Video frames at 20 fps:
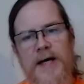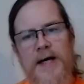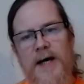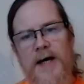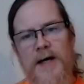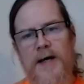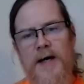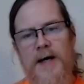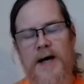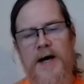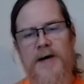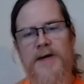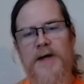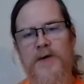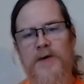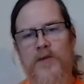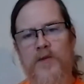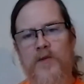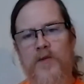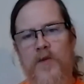I
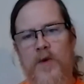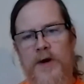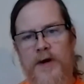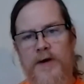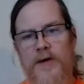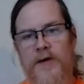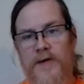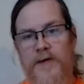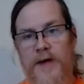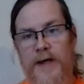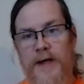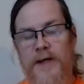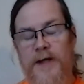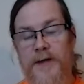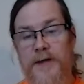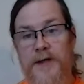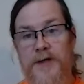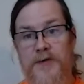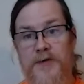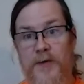think one other thing
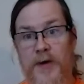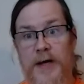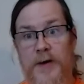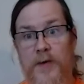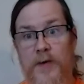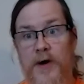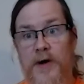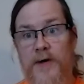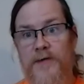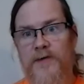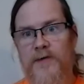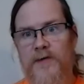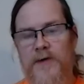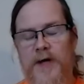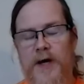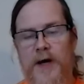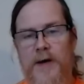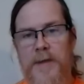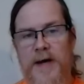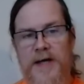that's really worth
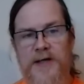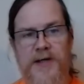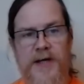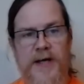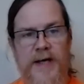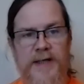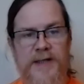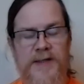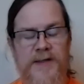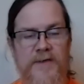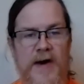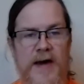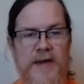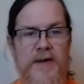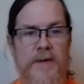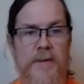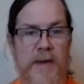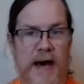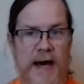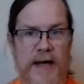mentioning is the
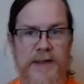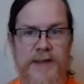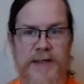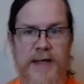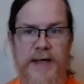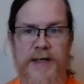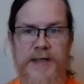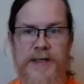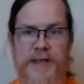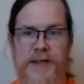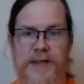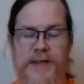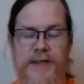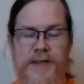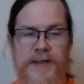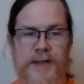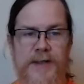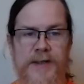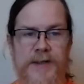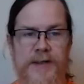fact that Backstage
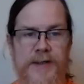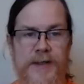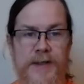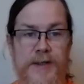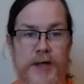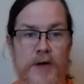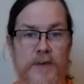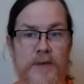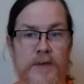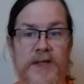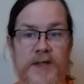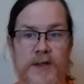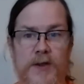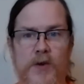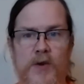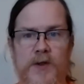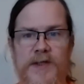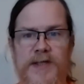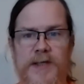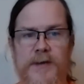is open
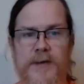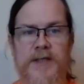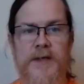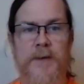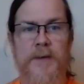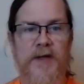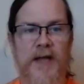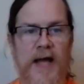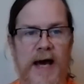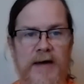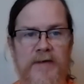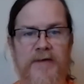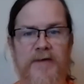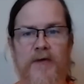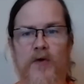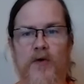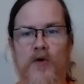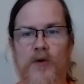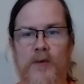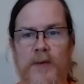source. So it's a
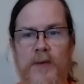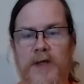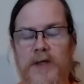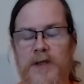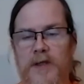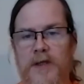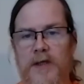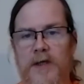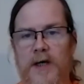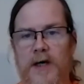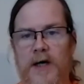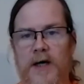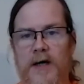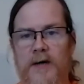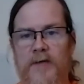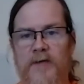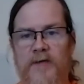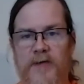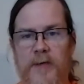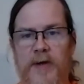platform
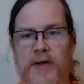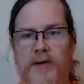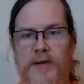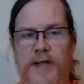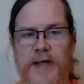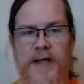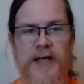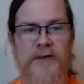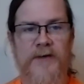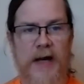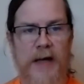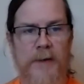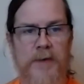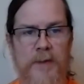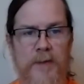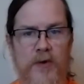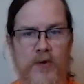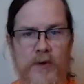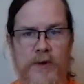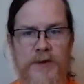for building
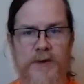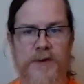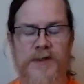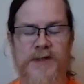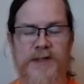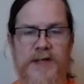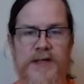developer portals.